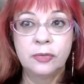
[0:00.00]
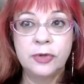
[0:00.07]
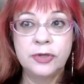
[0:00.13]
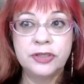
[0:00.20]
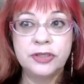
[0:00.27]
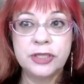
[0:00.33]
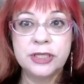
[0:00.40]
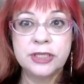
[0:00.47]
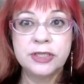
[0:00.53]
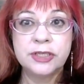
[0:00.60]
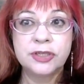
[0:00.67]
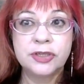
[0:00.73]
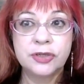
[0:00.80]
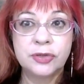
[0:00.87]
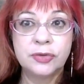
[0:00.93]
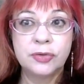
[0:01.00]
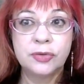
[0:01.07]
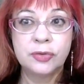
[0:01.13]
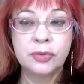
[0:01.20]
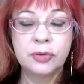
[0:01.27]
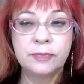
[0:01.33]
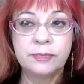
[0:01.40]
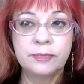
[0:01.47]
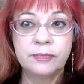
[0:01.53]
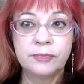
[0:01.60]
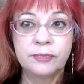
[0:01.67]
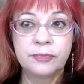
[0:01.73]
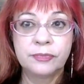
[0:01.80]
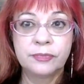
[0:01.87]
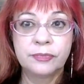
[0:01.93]
which is to
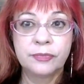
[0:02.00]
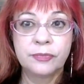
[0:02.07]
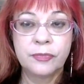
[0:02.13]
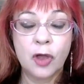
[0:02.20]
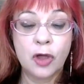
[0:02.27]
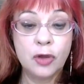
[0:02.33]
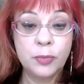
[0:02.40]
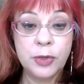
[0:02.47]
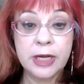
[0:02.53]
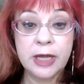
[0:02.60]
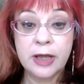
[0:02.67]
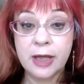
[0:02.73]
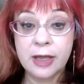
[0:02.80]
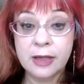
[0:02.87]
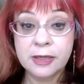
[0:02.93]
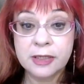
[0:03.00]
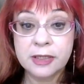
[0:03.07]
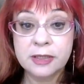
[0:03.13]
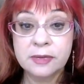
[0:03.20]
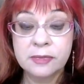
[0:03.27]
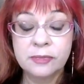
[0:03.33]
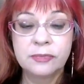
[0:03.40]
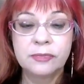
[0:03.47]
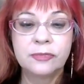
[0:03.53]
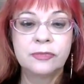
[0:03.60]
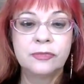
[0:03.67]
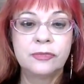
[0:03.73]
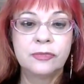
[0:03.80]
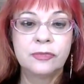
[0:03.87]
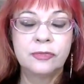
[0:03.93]
open our heart
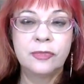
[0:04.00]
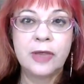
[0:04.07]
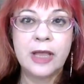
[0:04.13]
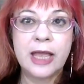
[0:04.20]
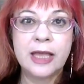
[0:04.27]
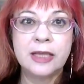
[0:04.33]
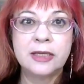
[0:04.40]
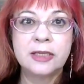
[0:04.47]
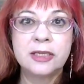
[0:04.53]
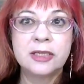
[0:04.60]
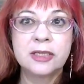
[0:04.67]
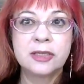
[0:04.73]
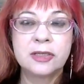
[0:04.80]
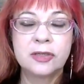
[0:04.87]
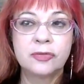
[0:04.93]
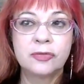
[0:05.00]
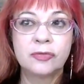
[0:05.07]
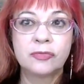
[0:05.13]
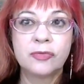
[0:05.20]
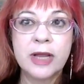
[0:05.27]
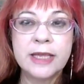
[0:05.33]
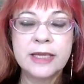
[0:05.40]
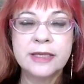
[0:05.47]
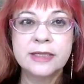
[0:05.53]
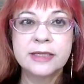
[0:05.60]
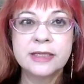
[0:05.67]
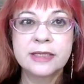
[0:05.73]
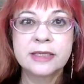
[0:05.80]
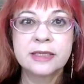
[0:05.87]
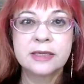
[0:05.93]
and
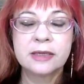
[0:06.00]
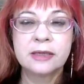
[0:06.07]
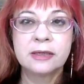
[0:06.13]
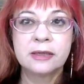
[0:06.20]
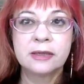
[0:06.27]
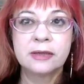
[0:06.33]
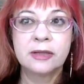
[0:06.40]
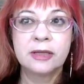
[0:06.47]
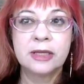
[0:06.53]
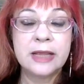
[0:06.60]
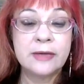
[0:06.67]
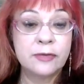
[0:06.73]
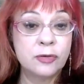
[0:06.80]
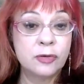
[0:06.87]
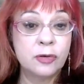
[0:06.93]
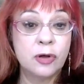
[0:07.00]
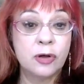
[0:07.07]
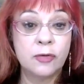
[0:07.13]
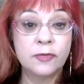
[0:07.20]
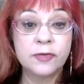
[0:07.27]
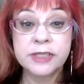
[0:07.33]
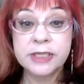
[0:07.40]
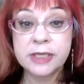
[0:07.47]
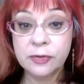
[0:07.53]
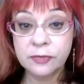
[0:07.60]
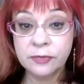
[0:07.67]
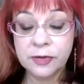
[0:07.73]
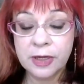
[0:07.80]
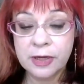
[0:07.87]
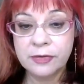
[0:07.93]
raise a level of
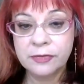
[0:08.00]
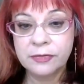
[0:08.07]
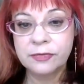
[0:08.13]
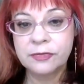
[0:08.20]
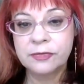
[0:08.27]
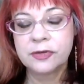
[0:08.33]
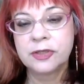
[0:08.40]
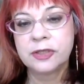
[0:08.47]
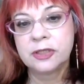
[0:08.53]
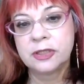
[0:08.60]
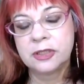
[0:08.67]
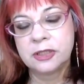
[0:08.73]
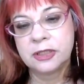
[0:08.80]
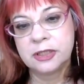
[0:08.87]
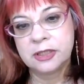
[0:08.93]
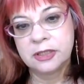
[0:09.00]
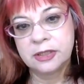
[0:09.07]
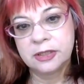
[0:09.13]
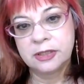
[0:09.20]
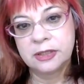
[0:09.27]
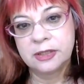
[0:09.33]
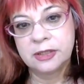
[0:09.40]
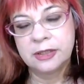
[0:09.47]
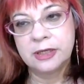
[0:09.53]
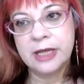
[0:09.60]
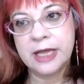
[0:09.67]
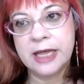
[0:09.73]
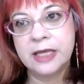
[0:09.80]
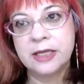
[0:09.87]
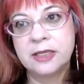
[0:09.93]
self-love
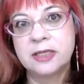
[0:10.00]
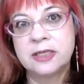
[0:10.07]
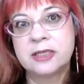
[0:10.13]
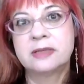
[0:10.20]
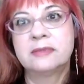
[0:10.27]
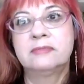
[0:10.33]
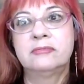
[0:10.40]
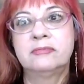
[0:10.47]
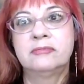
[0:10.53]
and